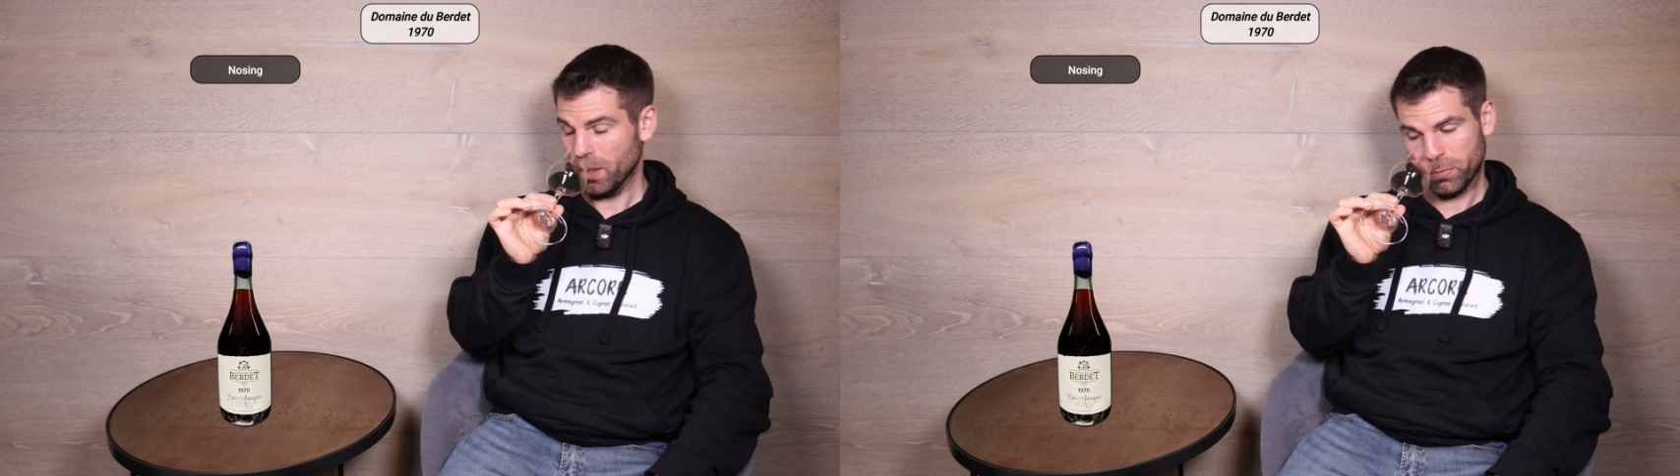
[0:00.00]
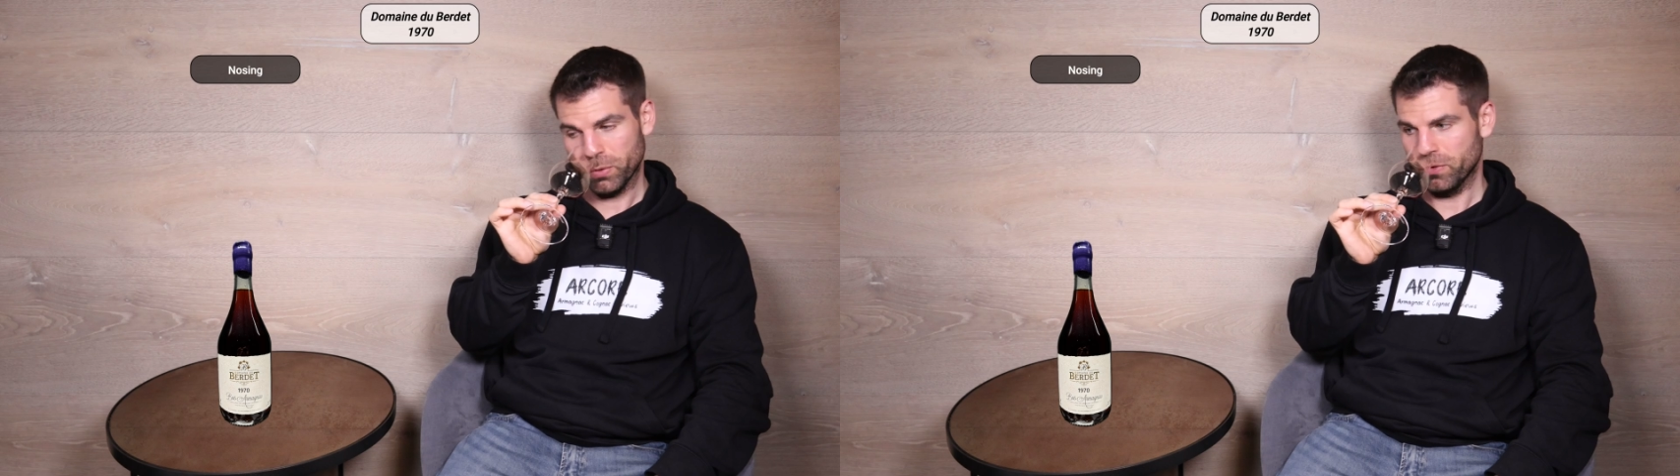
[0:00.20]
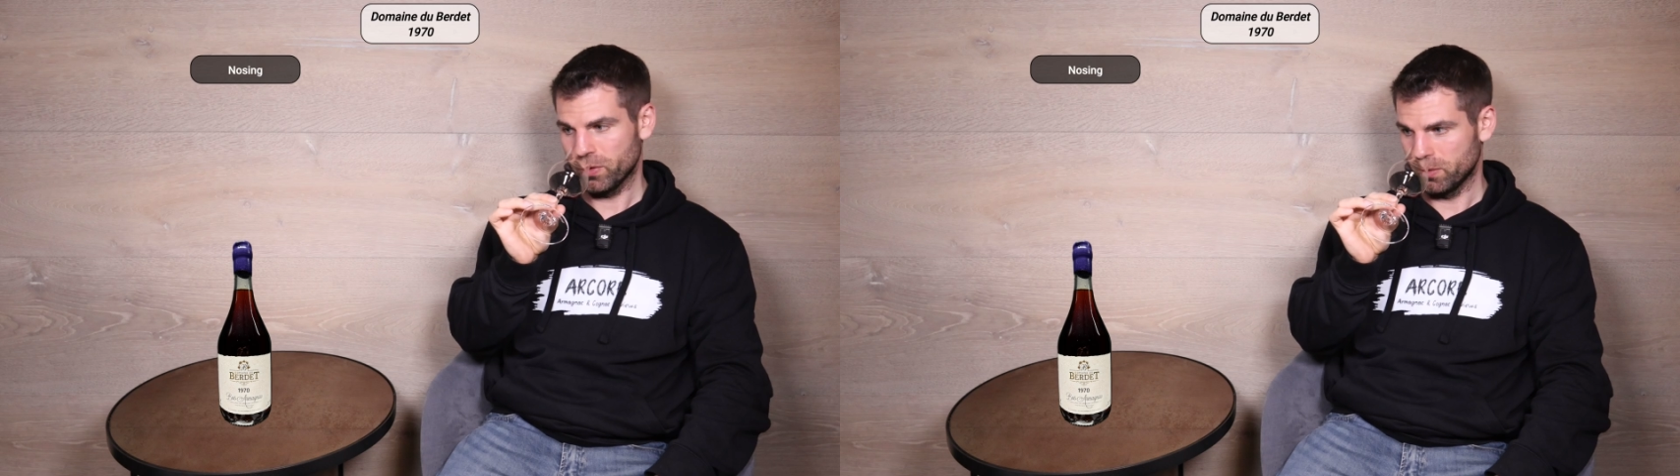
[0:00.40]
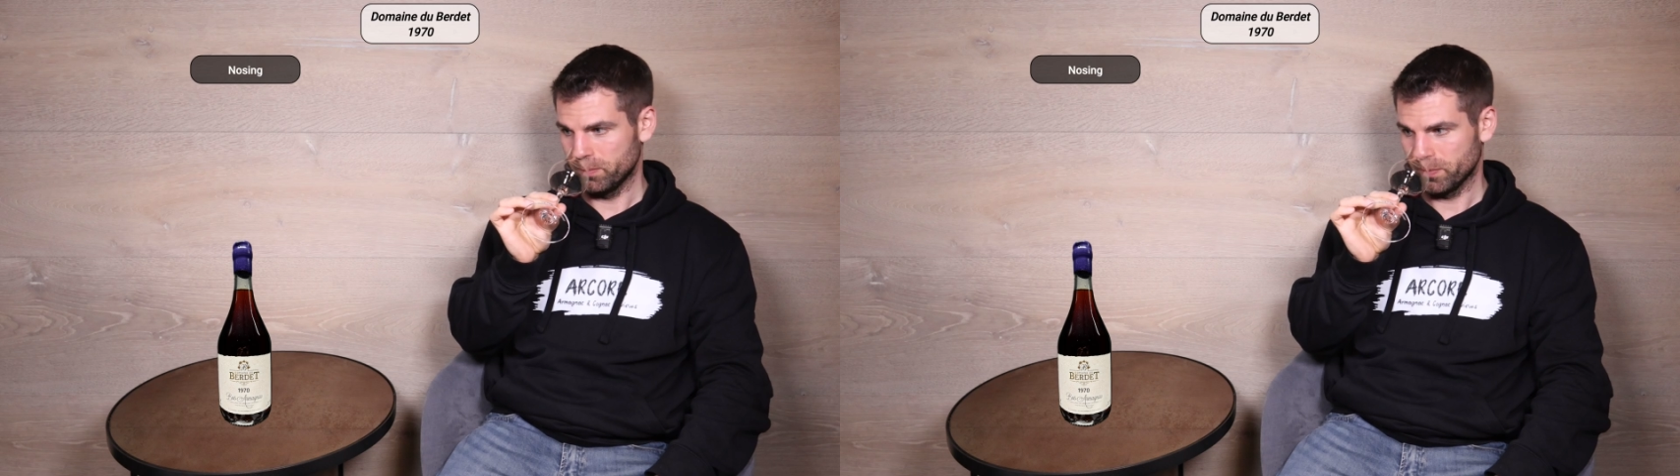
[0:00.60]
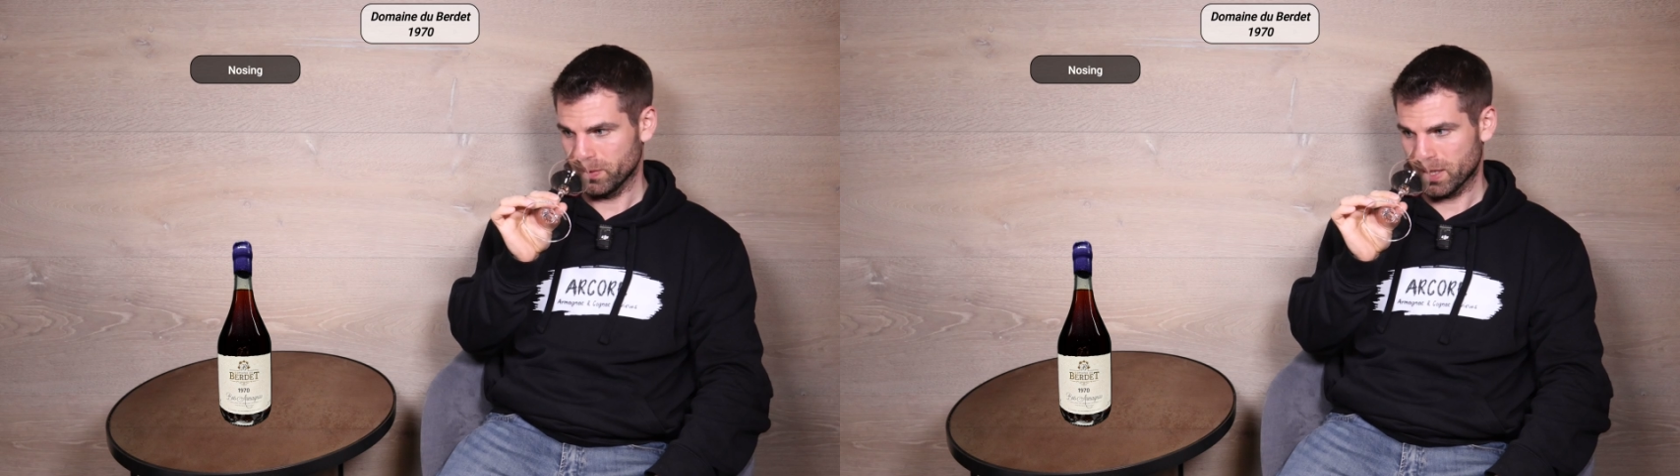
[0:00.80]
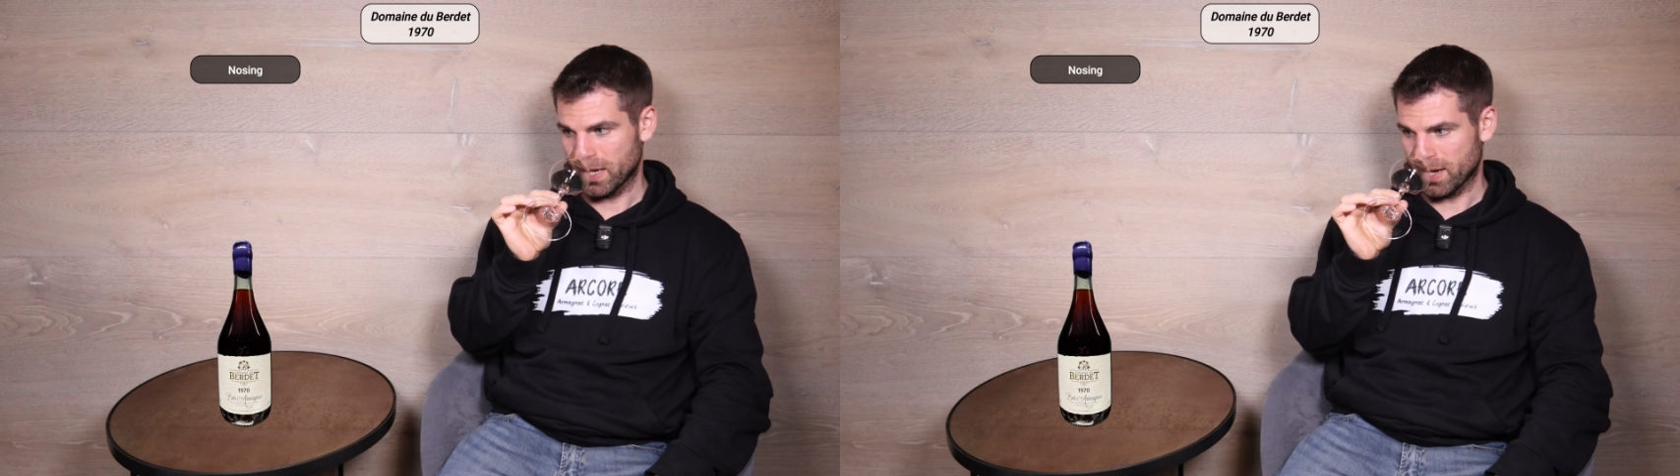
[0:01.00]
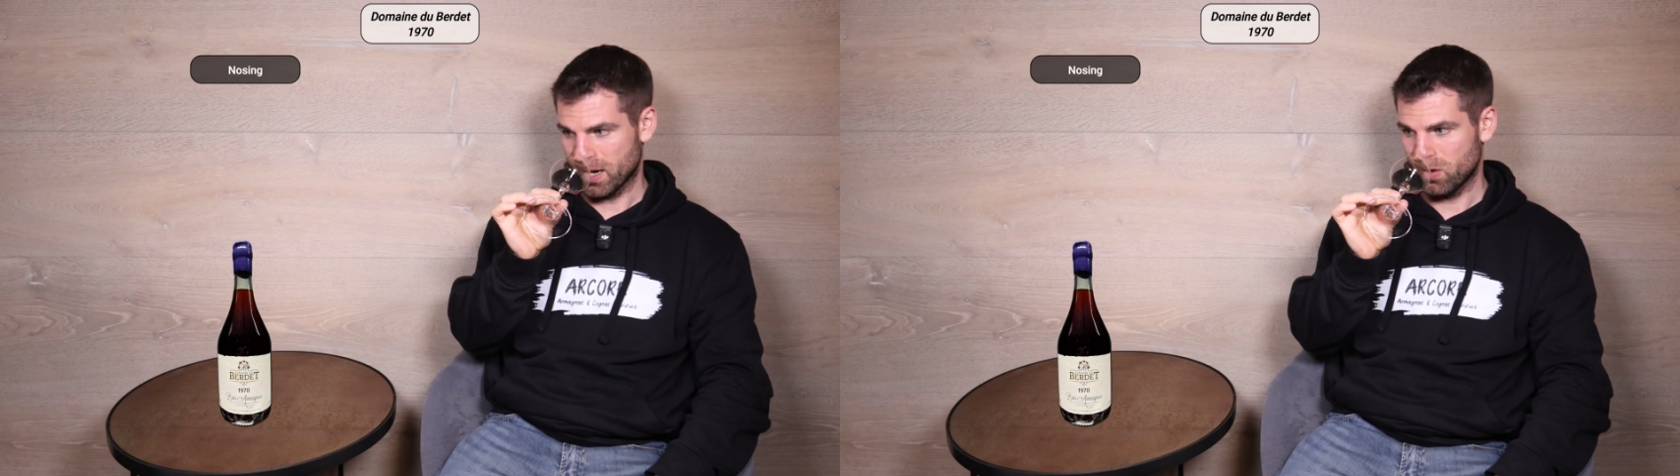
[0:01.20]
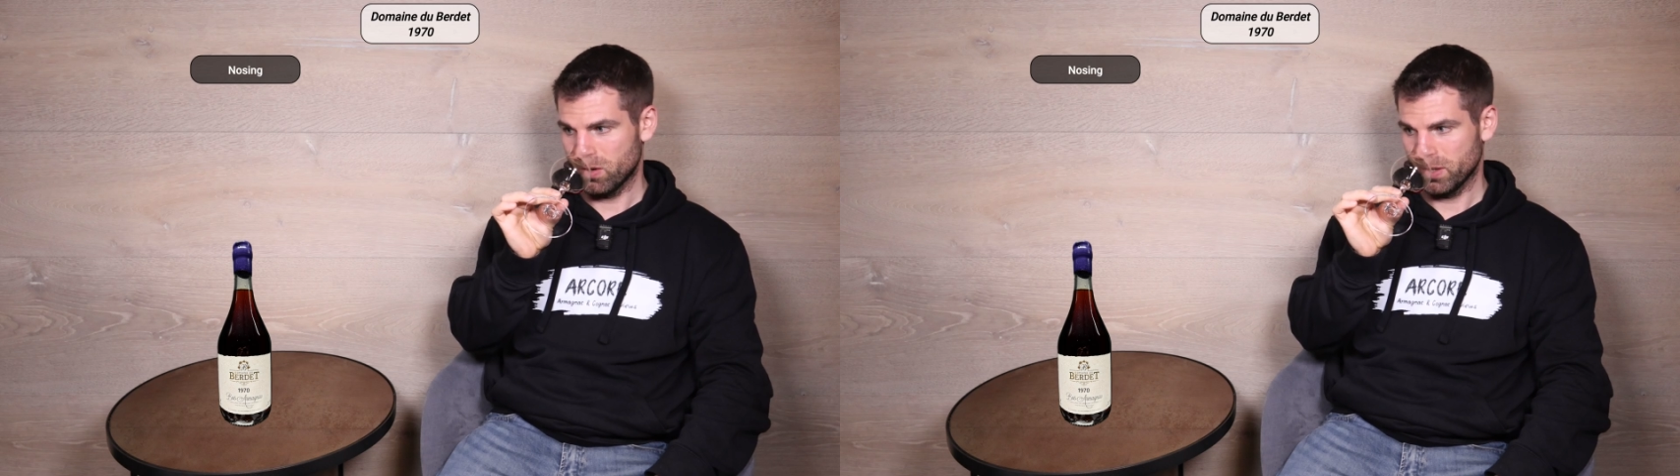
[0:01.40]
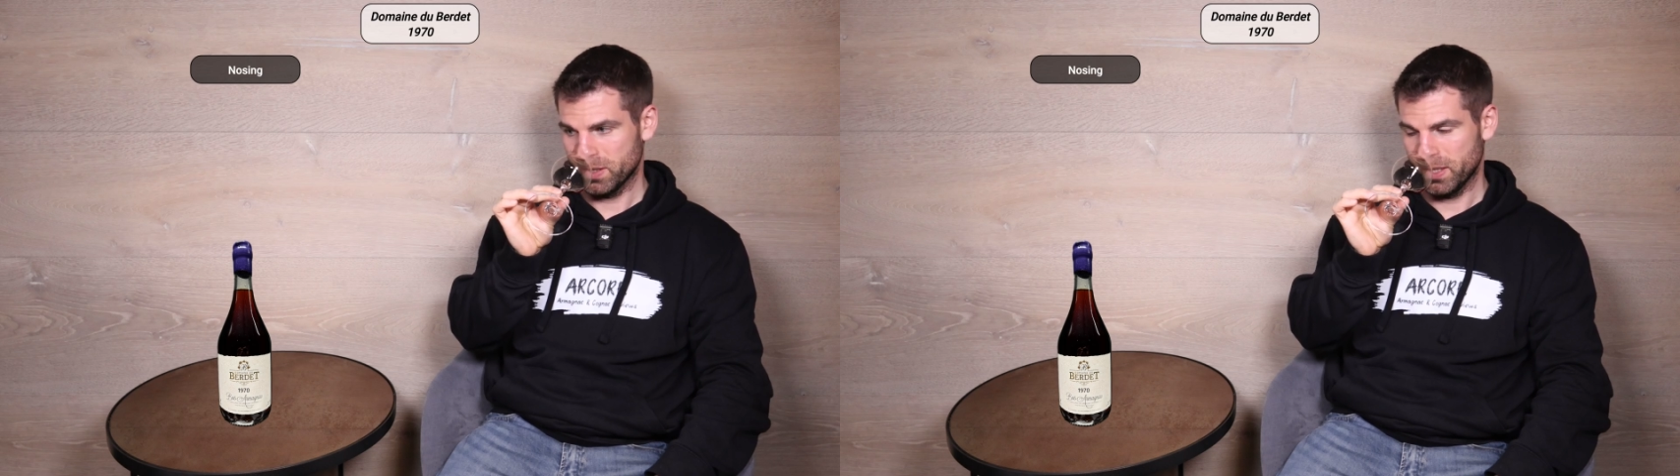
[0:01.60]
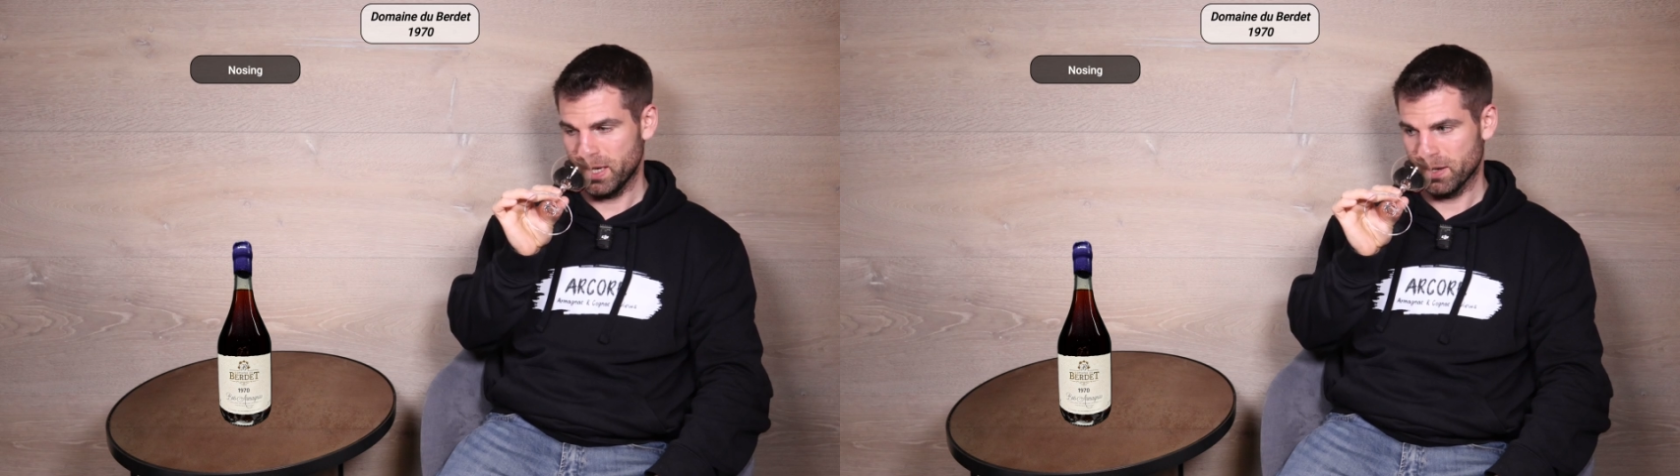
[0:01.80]
beautiful cacao
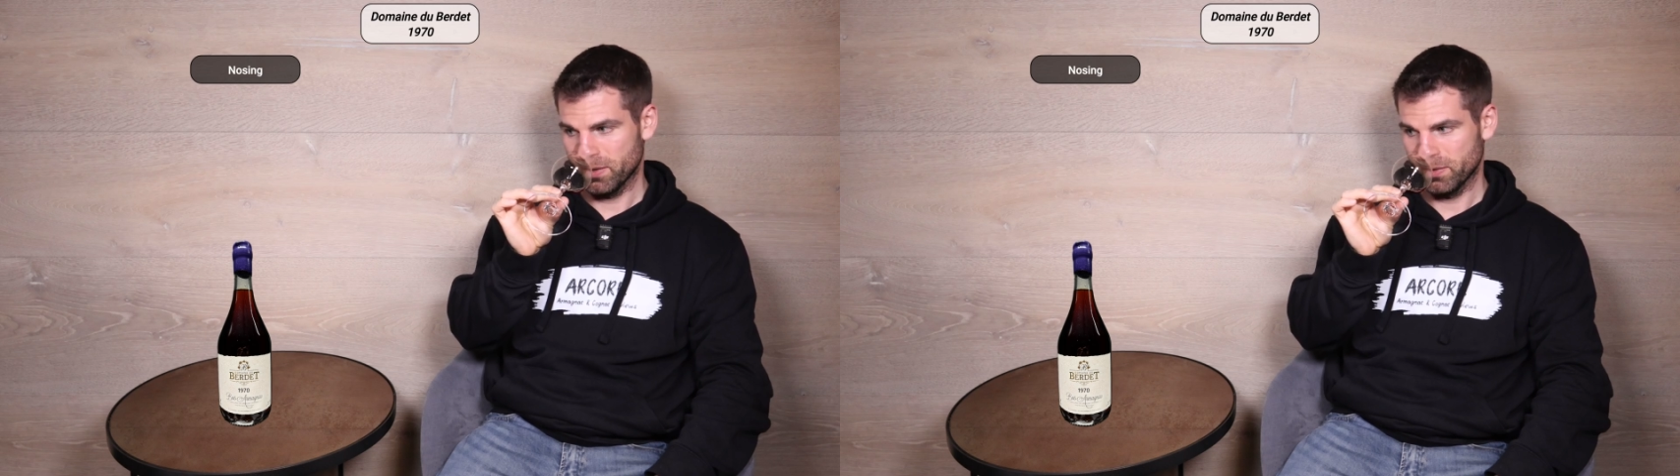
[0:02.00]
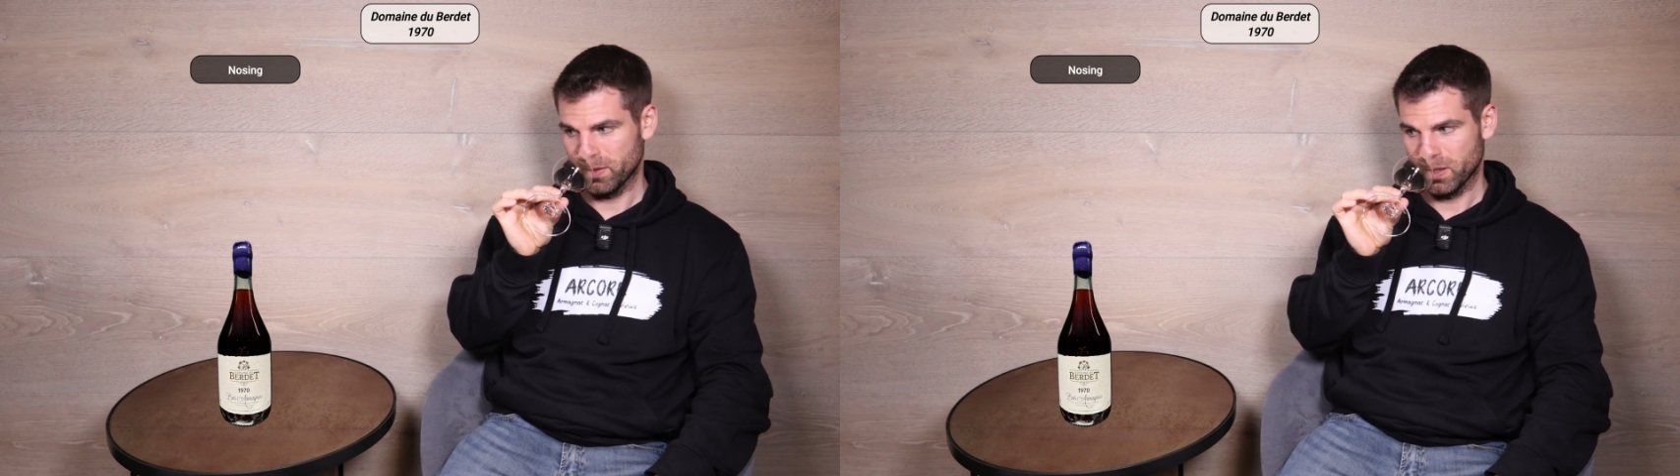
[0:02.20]
is here,